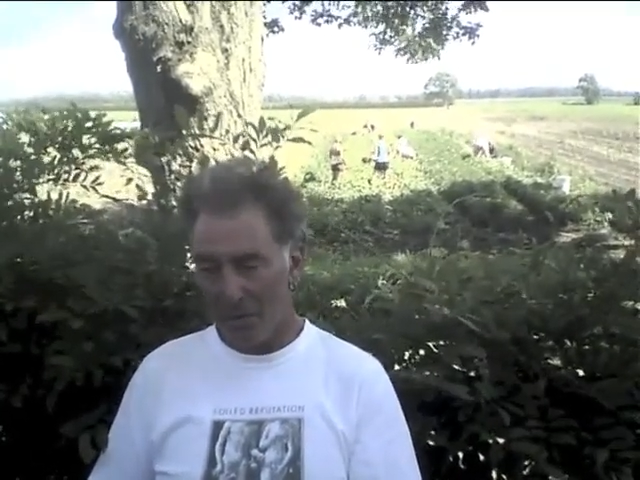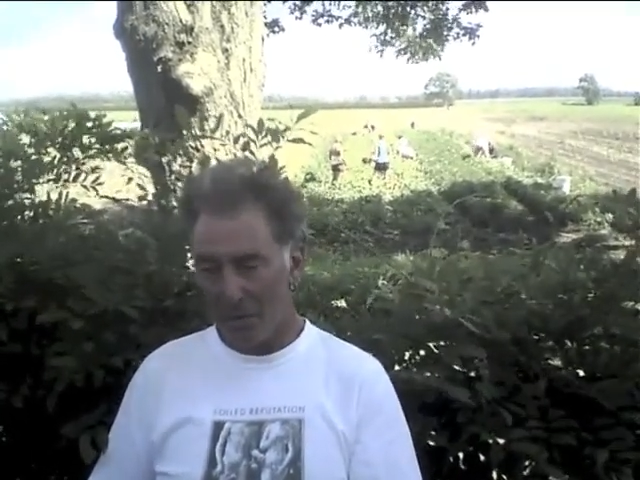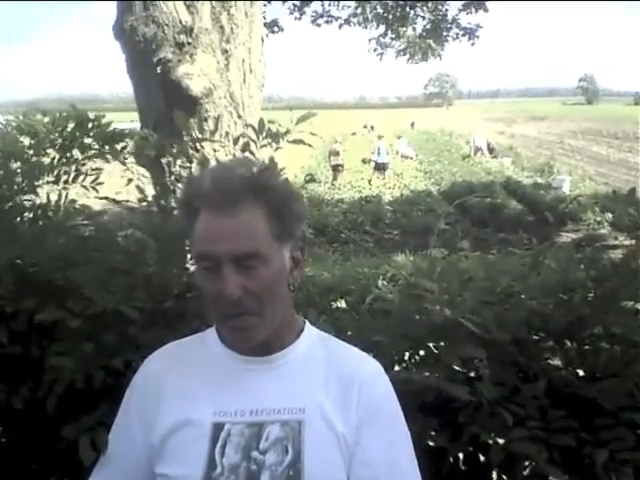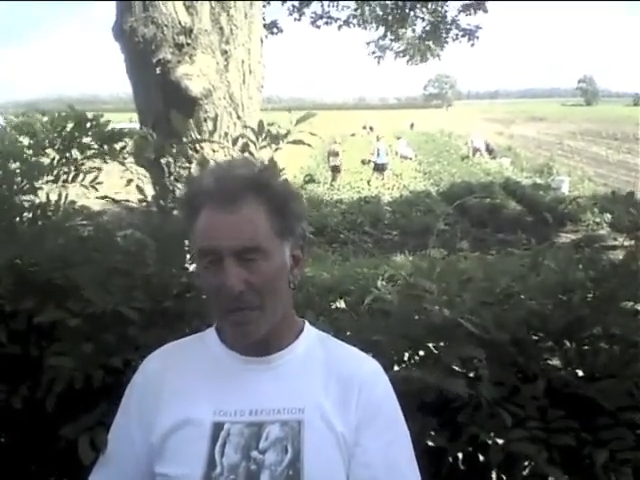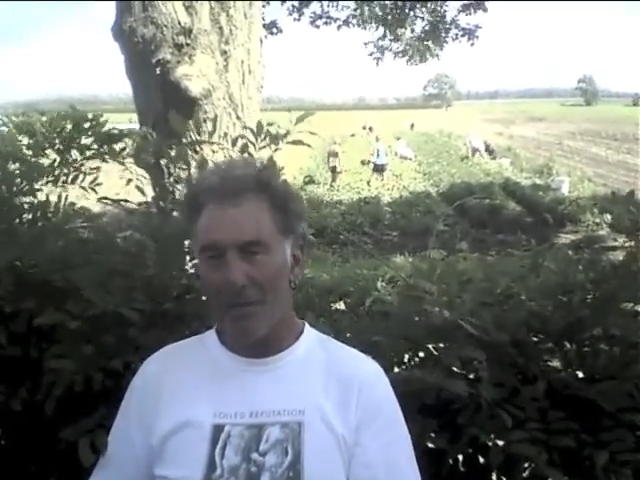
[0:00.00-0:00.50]

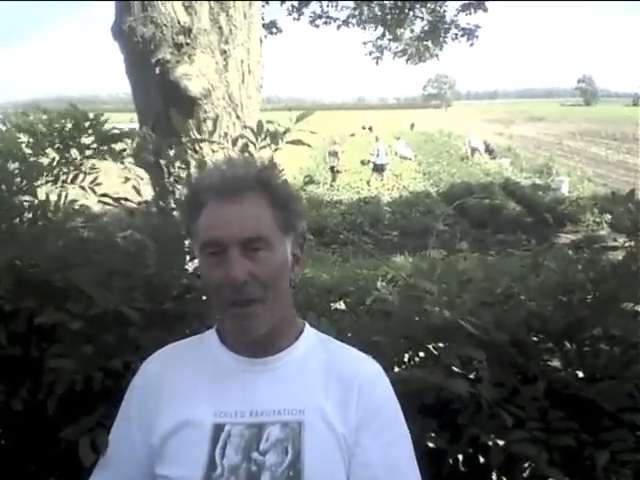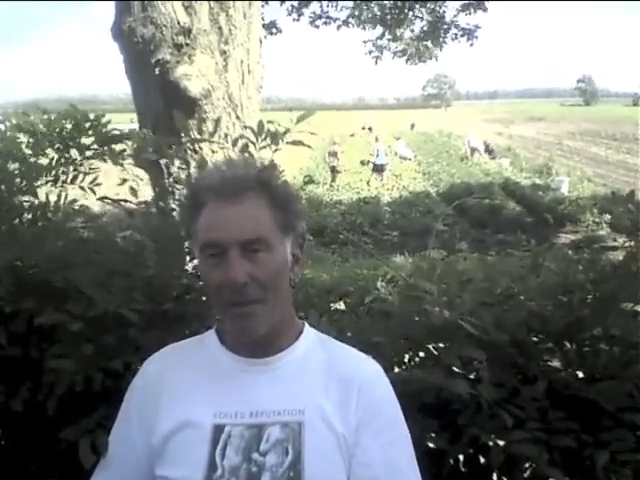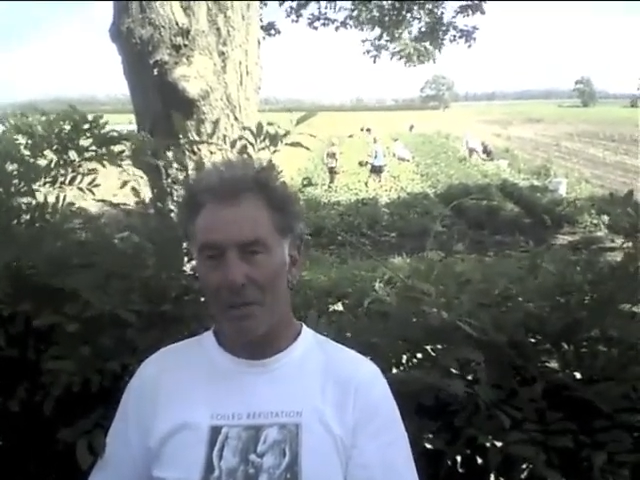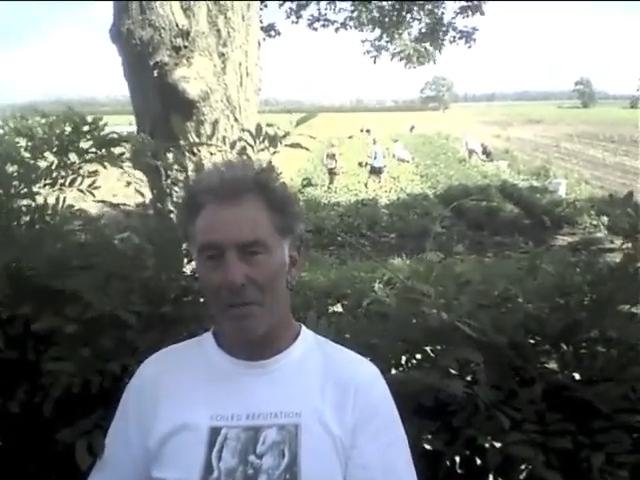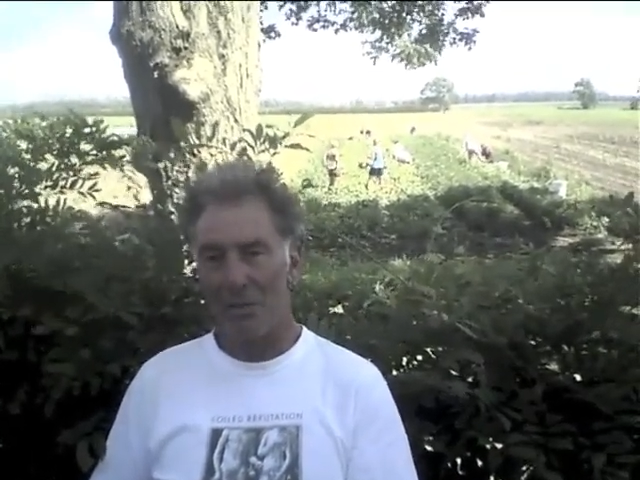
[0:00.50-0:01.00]
25
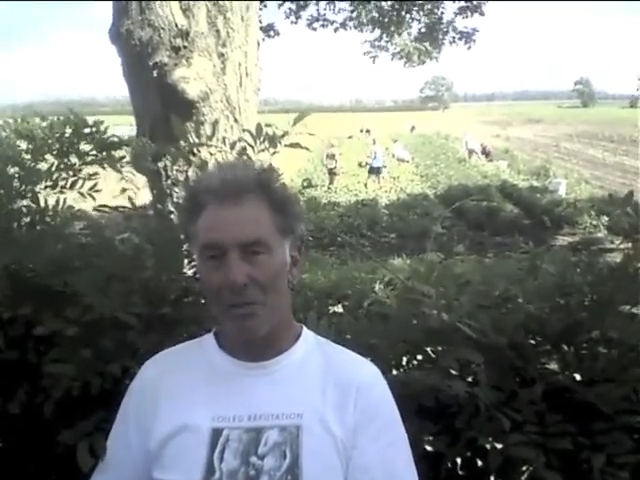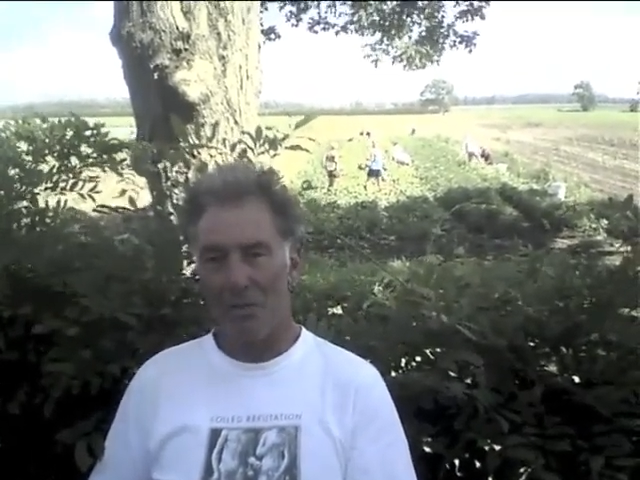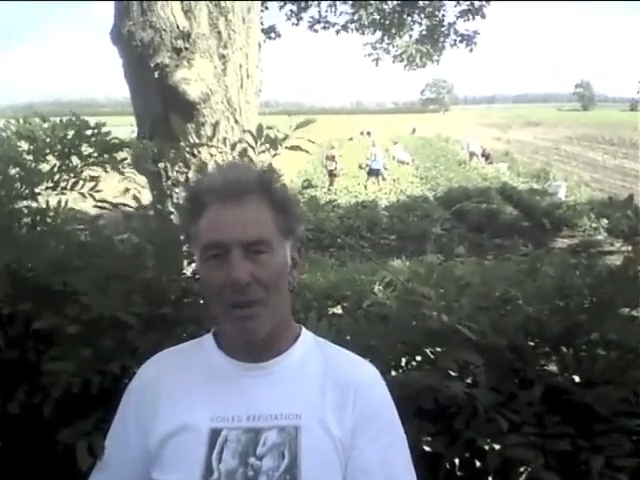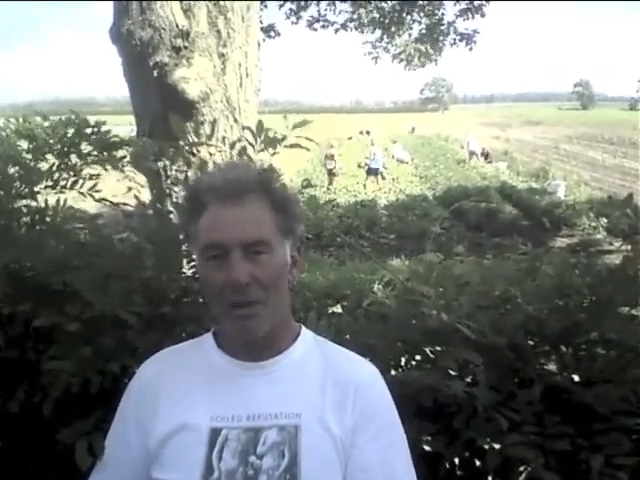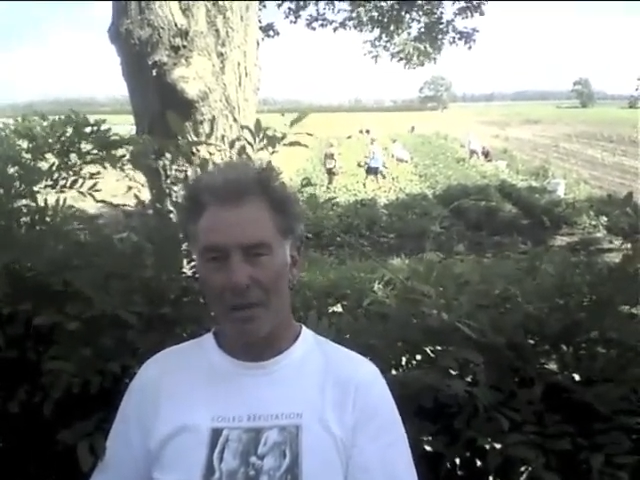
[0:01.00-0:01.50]
acres
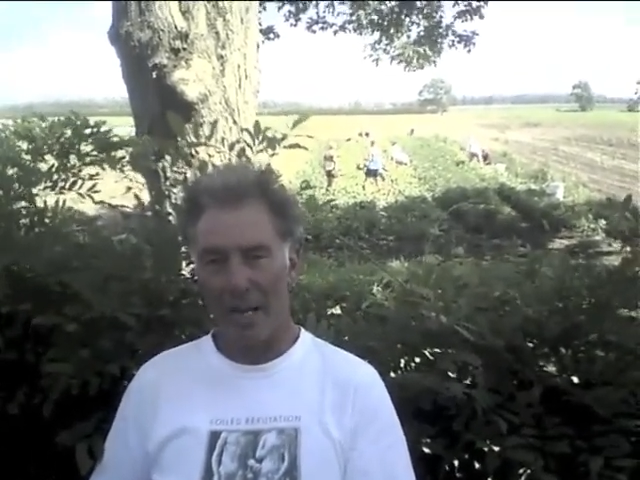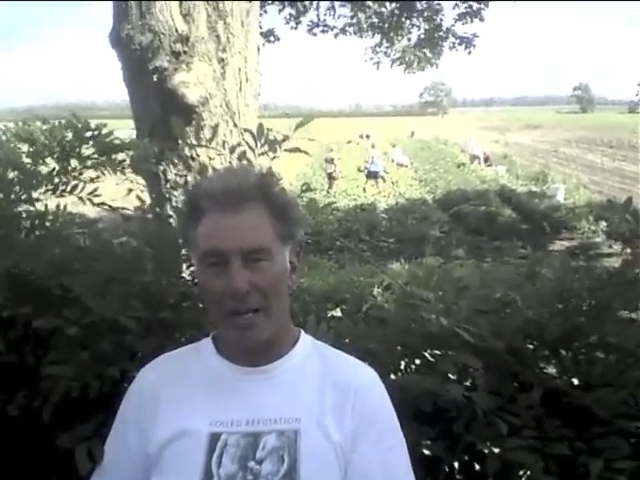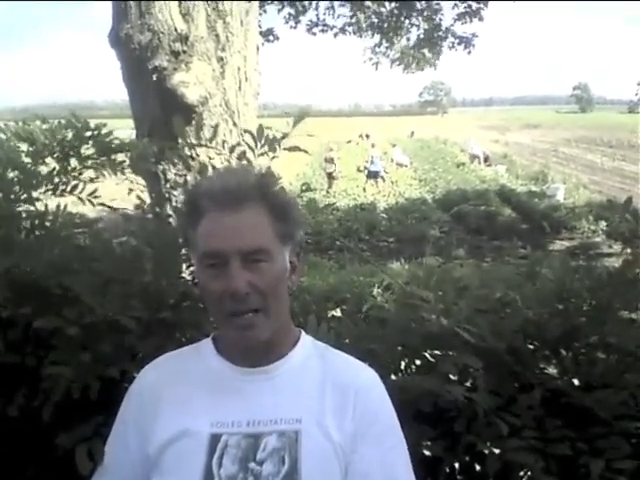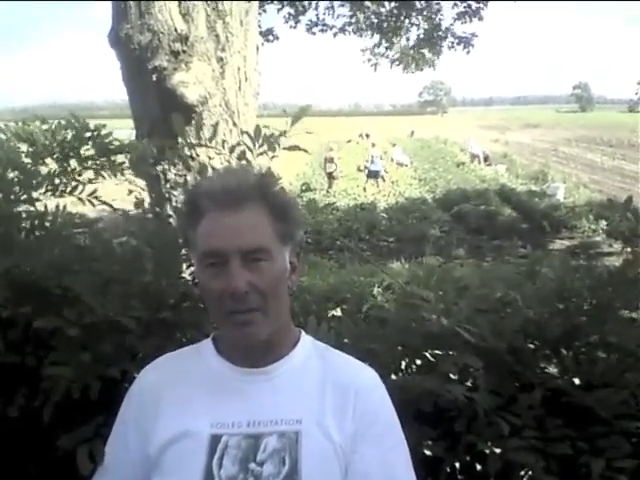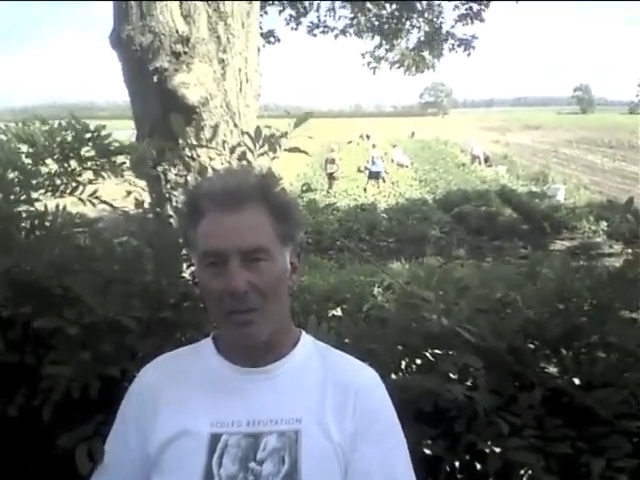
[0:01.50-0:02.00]
certified organic,